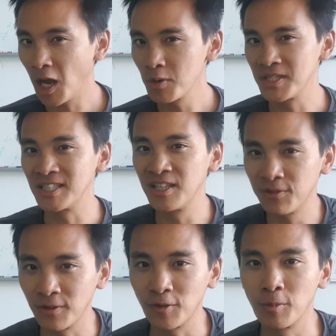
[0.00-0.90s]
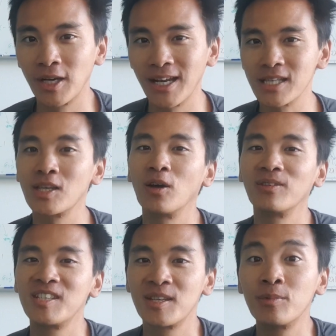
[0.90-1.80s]
is it different from a class on
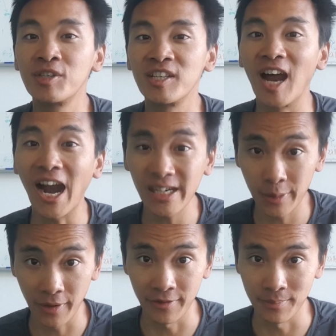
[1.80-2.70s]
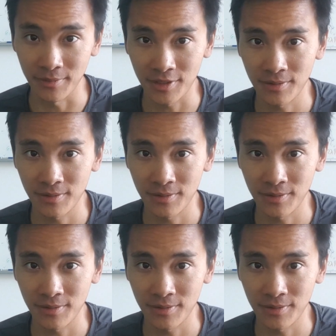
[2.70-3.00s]
distributed algorithms?